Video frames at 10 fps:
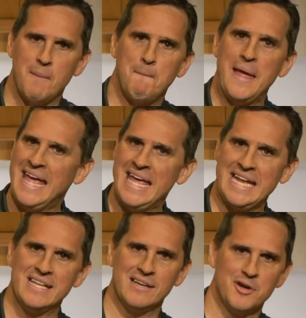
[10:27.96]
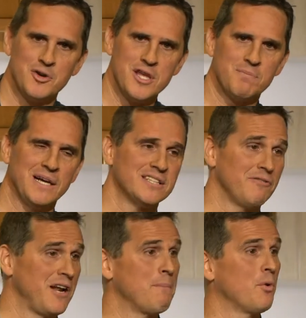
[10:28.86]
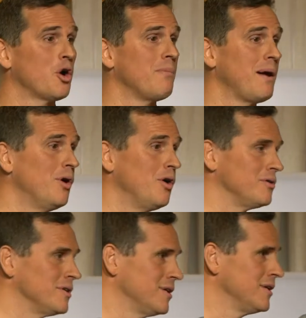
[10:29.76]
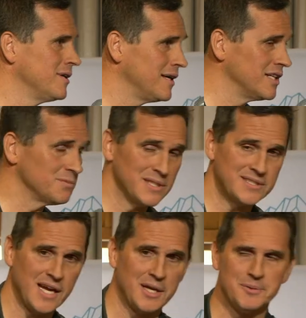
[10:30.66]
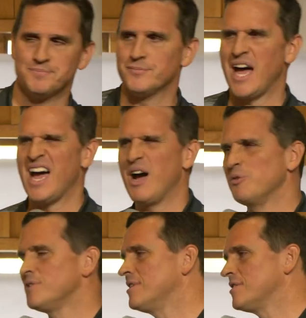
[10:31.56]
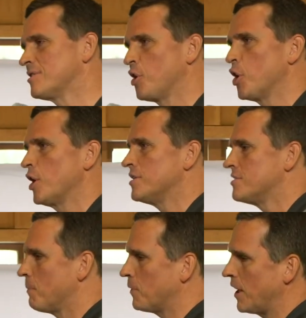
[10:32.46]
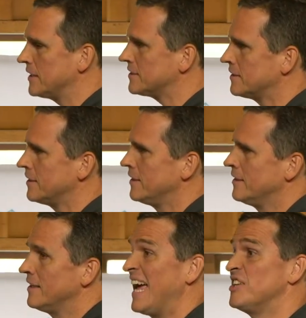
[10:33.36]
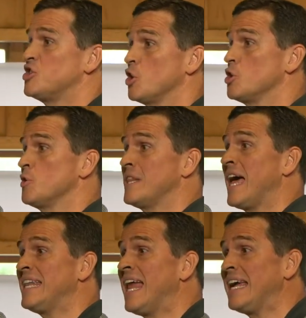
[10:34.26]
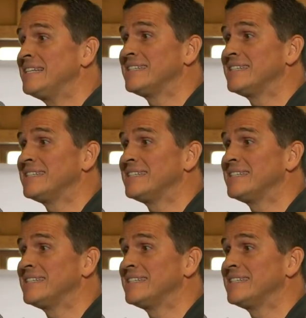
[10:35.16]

pinned underneath myself, and I broke my bone in a split second. I was discouraged, depressed, had surgery that night,